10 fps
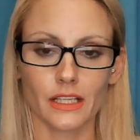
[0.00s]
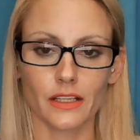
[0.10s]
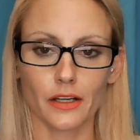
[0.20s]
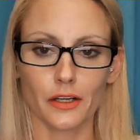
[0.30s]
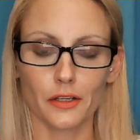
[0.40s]

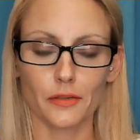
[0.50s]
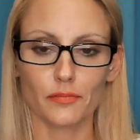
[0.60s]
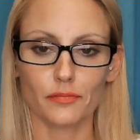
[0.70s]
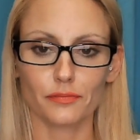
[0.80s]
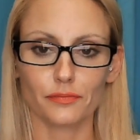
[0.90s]

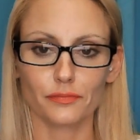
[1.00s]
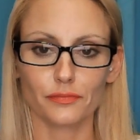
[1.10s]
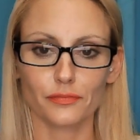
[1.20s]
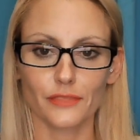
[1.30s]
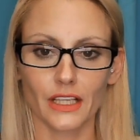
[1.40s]
um,
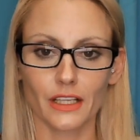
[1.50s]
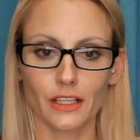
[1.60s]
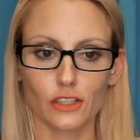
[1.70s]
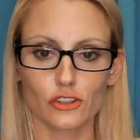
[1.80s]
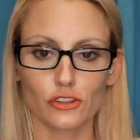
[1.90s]

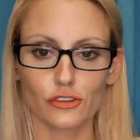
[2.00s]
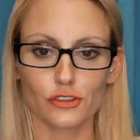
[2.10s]
annexures.